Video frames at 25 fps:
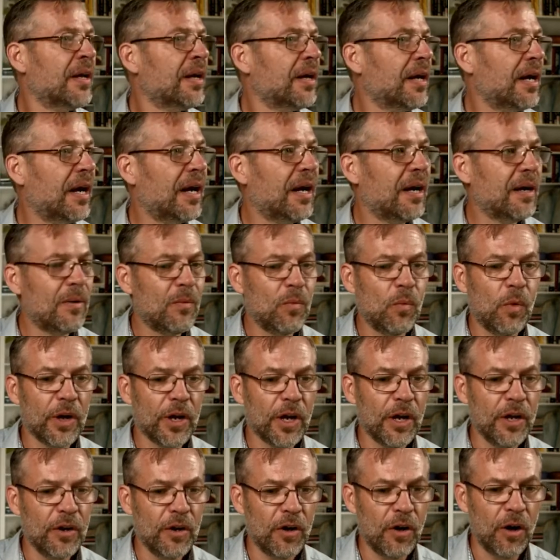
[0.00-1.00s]
What
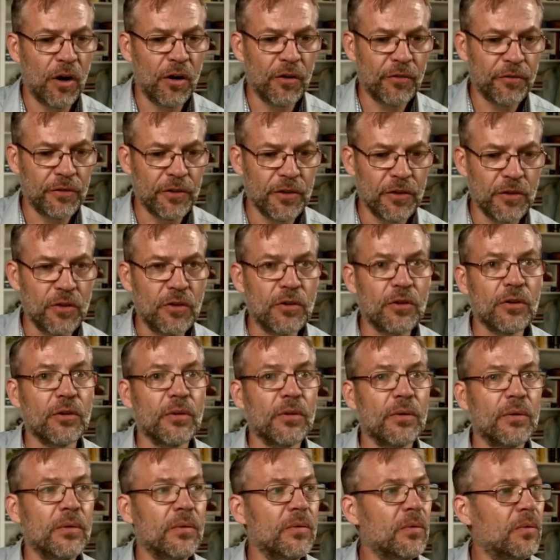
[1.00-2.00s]
I often
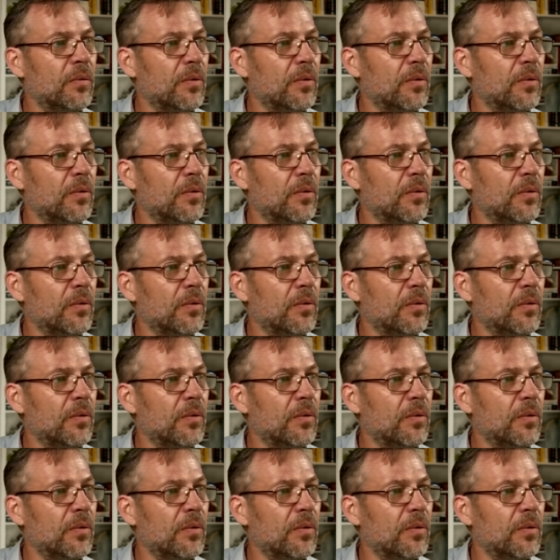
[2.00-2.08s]
do